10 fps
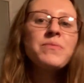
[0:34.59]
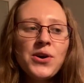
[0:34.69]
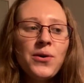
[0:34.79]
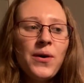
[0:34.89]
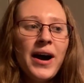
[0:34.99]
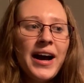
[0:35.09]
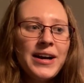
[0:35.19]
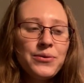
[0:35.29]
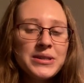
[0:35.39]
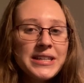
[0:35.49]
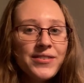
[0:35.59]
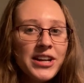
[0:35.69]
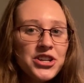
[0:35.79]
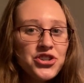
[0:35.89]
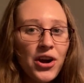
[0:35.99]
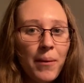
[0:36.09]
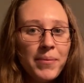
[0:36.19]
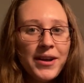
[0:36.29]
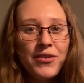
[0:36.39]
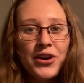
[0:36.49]
So I wasn't giving it a shot, but
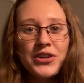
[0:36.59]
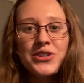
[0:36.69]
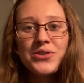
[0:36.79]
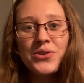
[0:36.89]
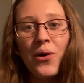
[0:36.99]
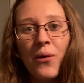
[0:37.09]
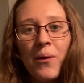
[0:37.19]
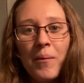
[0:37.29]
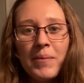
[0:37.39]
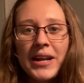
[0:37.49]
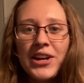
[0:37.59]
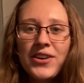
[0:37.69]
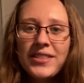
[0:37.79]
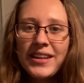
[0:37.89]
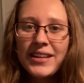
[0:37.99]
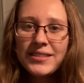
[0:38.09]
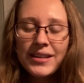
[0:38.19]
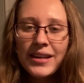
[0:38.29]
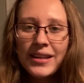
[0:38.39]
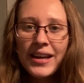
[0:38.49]
I've heard so many good things
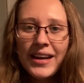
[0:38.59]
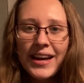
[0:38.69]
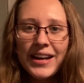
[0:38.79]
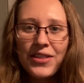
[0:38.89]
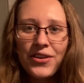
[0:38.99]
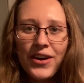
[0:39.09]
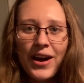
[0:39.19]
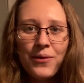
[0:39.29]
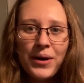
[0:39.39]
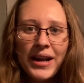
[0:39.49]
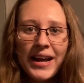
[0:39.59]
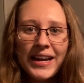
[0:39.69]
lately and I thought I would